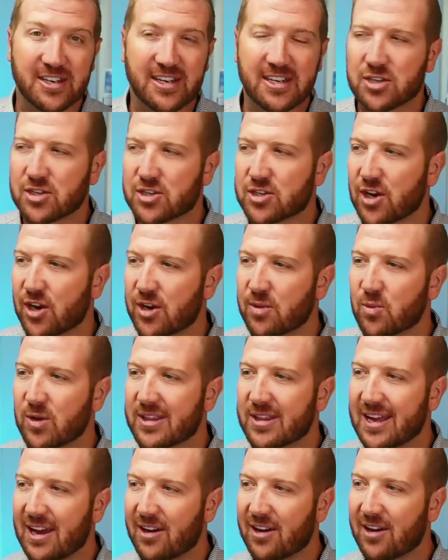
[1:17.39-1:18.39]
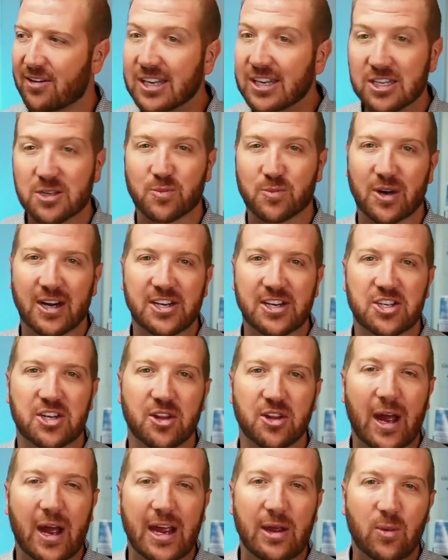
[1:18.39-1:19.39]
It's the same with our inspiration,
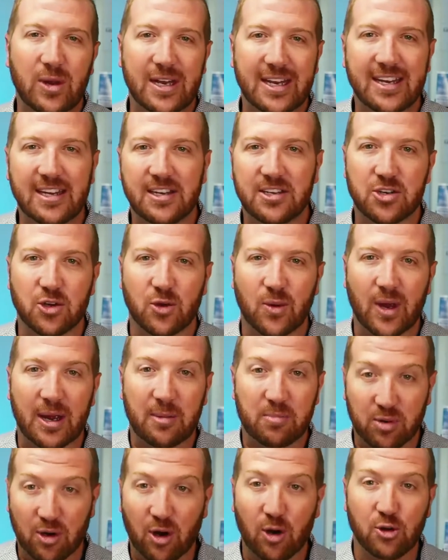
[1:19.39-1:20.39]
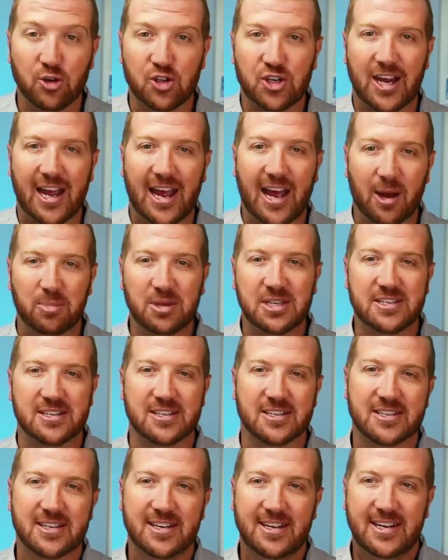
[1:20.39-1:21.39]
the way we need to approach our
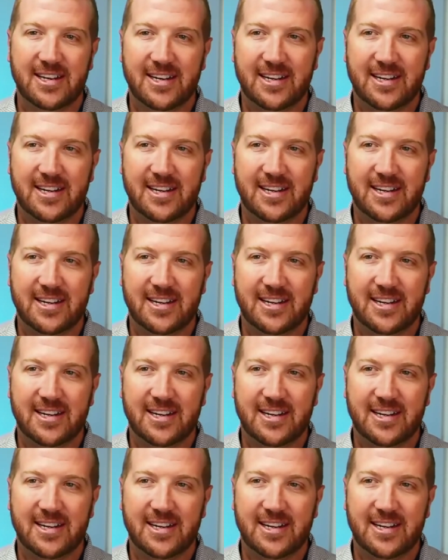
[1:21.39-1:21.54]
business.